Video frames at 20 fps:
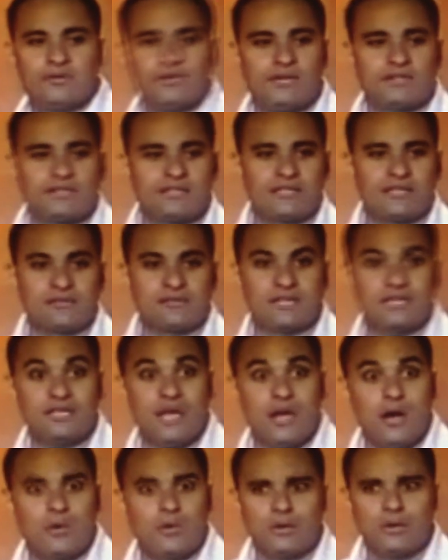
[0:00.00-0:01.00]
a few days later. I was
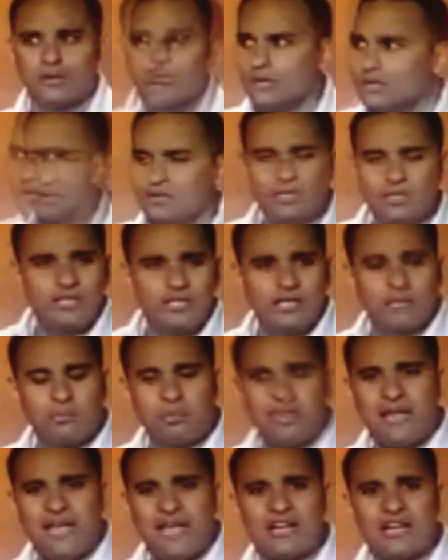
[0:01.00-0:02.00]
like, yo, your little
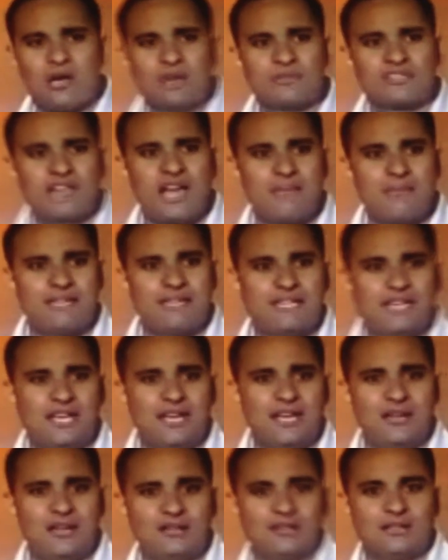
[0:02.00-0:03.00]
plan almost got me
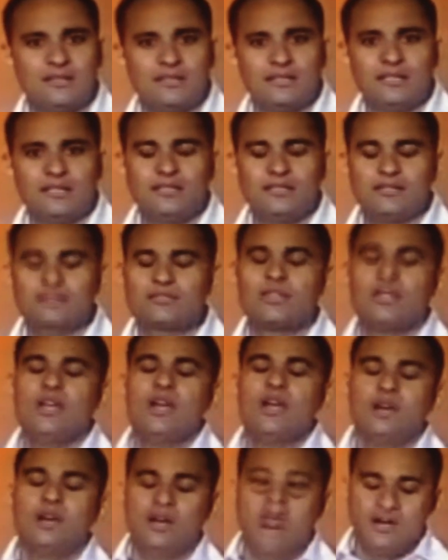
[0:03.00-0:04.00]
killed. He goes,
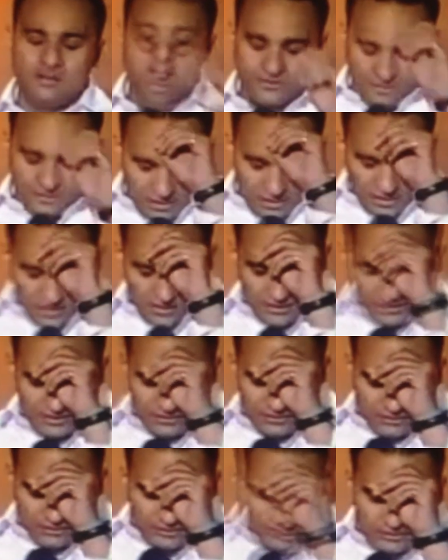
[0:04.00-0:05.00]
oh, sorry,
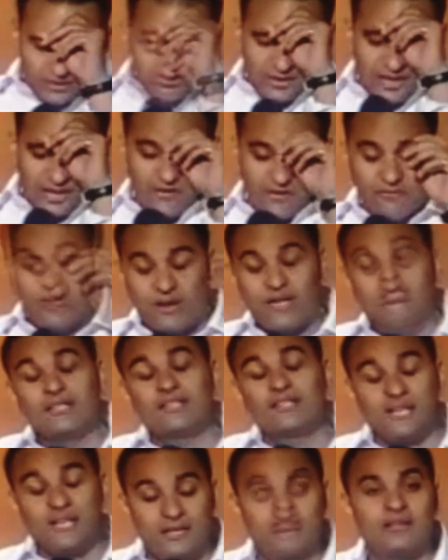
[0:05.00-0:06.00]
dude. I forgot
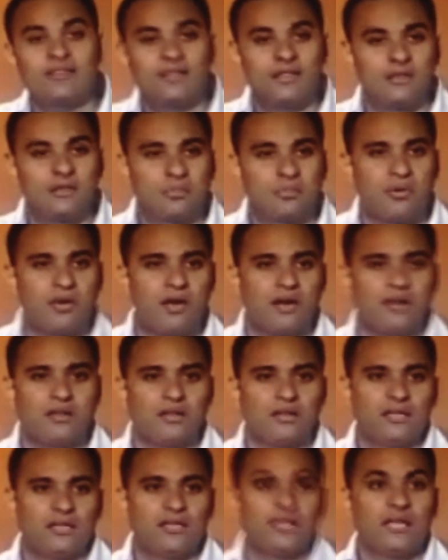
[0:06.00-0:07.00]
to tell you the other
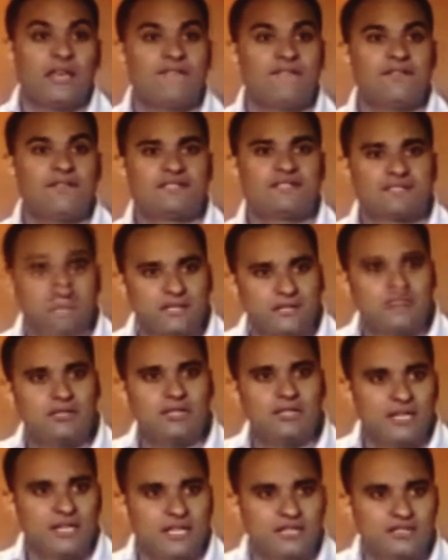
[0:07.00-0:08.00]
part. If he's still
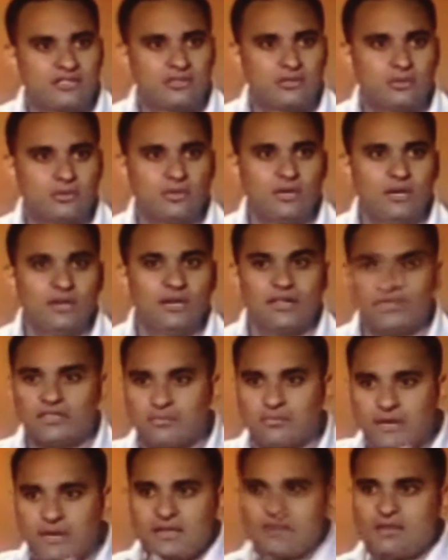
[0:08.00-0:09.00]
going to hit you,
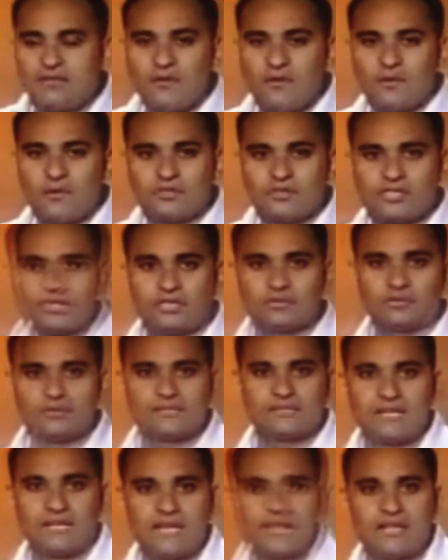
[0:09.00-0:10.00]
threaten to phone
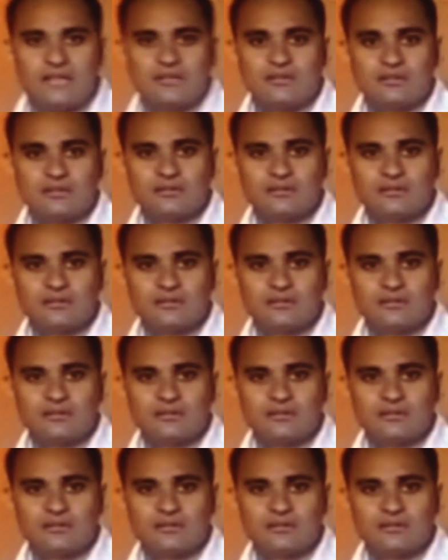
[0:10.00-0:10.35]
Children's Aid.